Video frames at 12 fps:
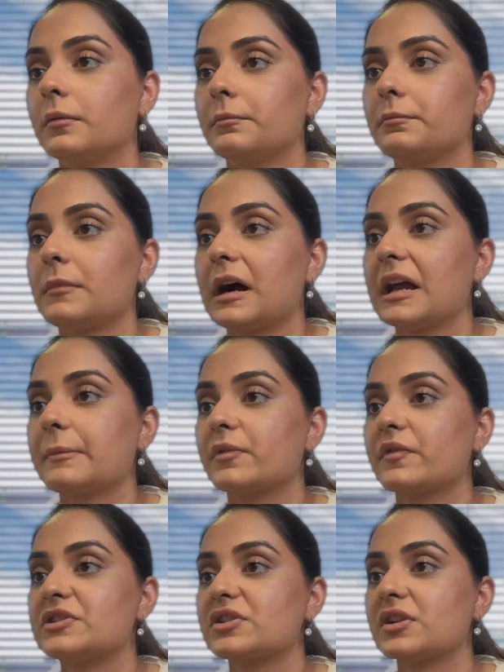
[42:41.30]
My
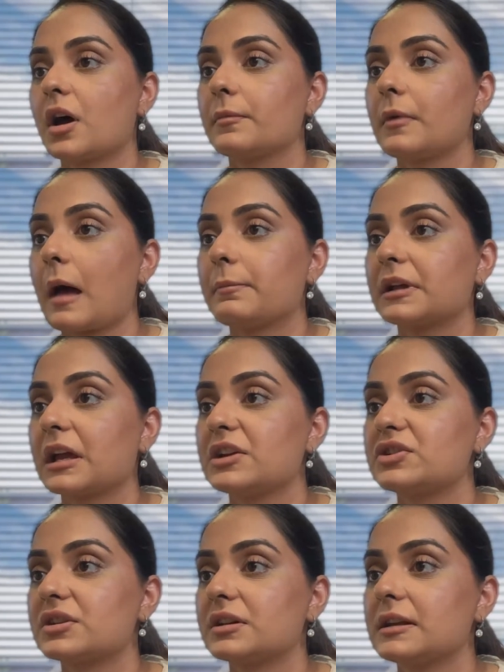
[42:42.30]
provincial
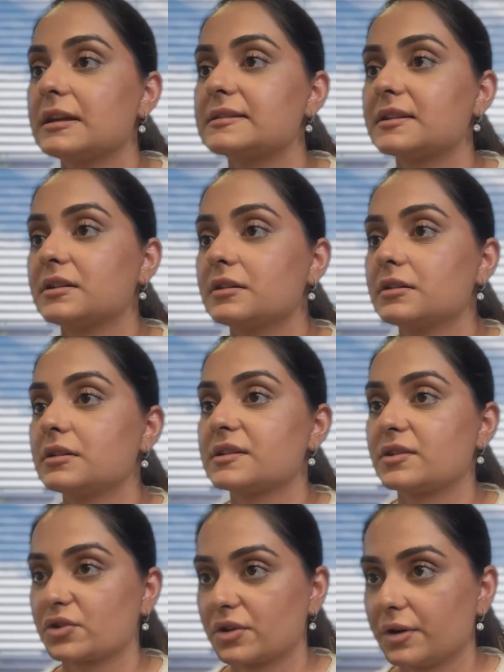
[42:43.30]
application is in
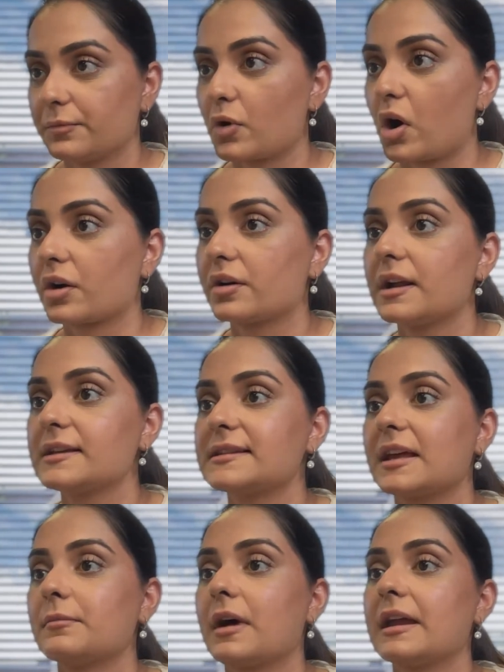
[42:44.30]
decision in progress,
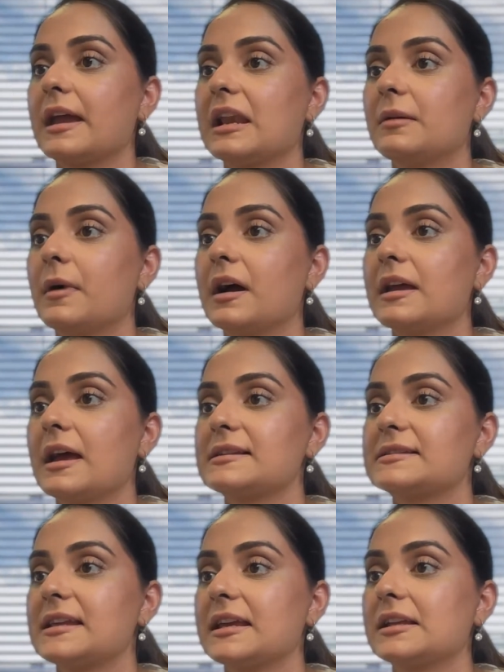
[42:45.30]
and my LMI
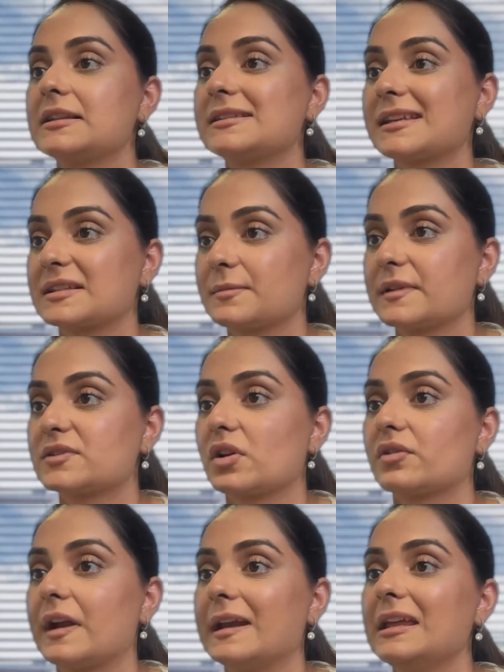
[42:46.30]
has taken 6 months
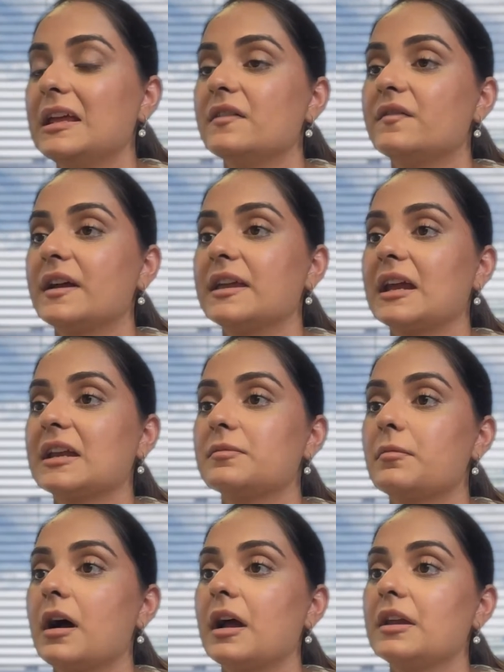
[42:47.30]
already. If I get
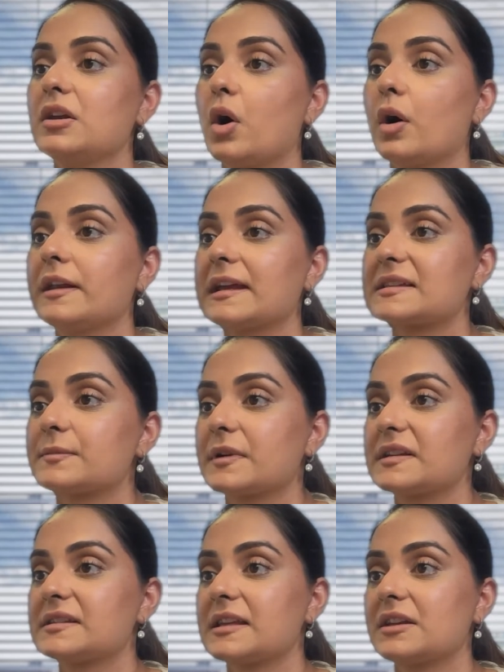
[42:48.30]
my
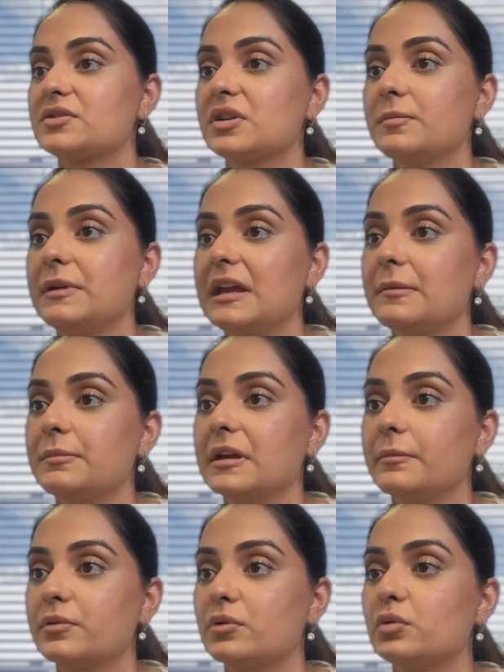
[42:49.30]
non-express entry
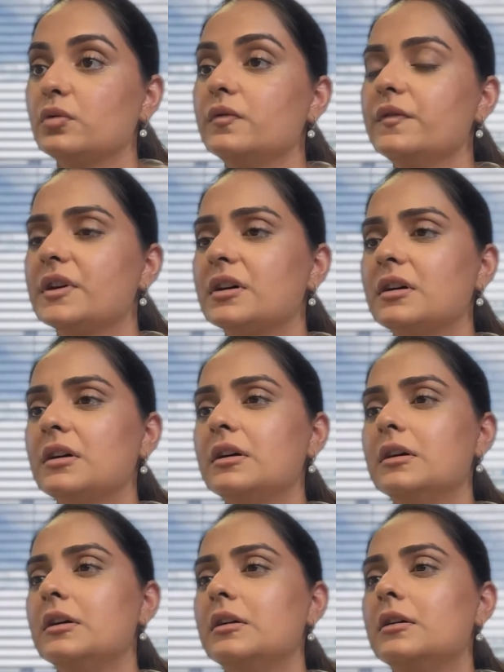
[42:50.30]
PNP approved
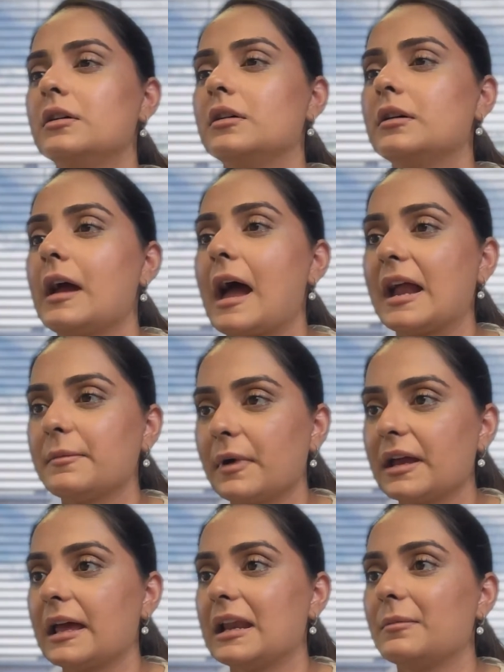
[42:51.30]
and
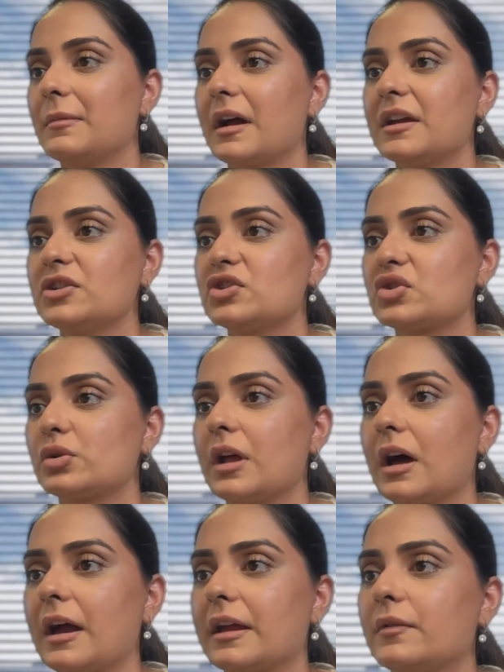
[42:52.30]
my LMI,
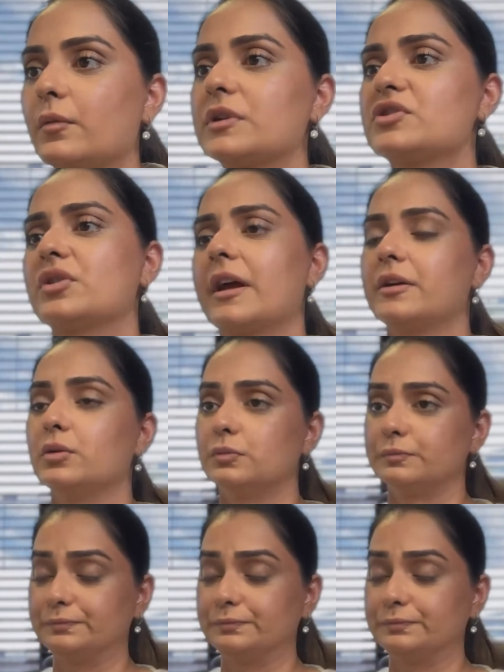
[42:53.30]
what should I do?